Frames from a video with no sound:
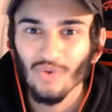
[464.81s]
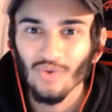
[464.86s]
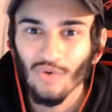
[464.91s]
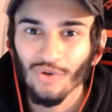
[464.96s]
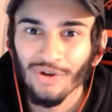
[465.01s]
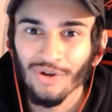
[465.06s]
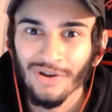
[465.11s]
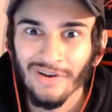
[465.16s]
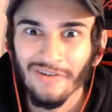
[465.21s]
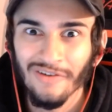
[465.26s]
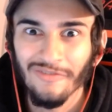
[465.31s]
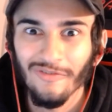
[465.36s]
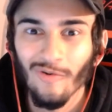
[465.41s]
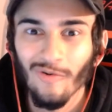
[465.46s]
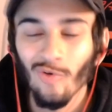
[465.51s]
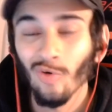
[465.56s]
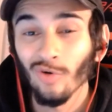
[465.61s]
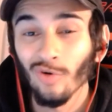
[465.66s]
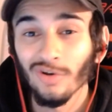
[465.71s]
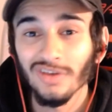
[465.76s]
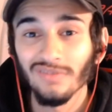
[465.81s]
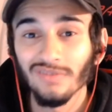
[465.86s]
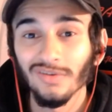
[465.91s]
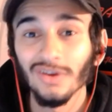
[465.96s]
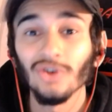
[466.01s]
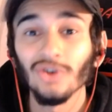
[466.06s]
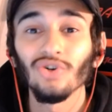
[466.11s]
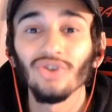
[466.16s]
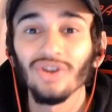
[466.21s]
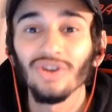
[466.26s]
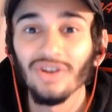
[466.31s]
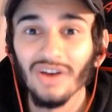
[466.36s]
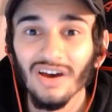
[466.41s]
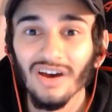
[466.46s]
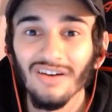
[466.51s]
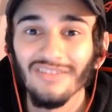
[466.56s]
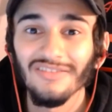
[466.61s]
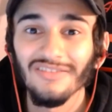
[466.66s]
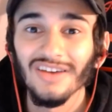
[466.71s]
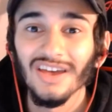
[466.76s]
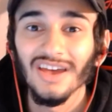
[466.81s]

old enough or even good enough